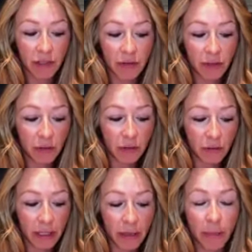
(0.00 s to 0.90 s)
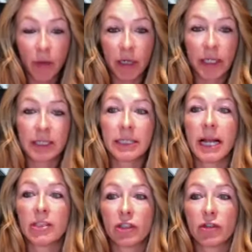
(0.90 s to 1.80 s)
you do in the book is he
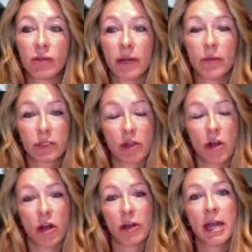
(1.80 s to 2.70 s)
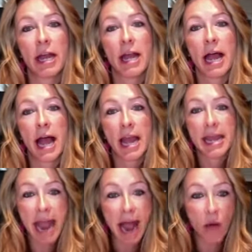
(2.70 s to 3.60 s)
has you create what's called a
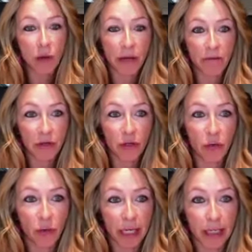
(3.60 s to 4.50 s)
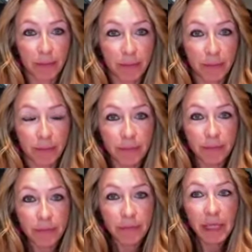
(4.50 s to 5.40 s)
now inventory
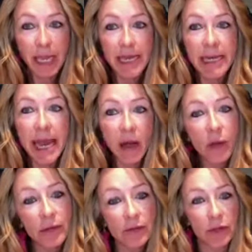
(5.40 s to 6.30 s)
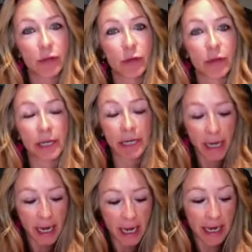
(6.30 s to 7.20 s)
and a now inventory
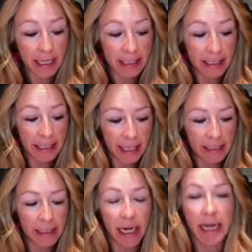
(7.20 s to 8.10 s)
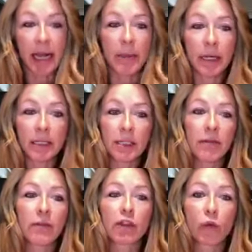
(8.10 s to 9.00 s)
and i did it last night and basically
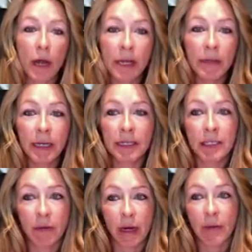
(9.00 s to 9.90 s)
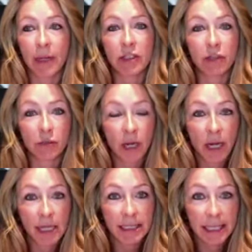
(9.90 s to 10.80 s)
for 20 minutes he recommends you
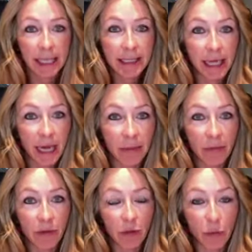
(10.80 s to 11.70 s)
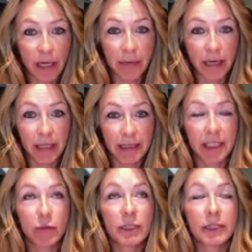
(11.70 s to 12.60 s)
set a timer for 20 minutes
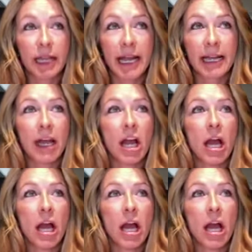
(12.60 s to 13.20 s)
this was like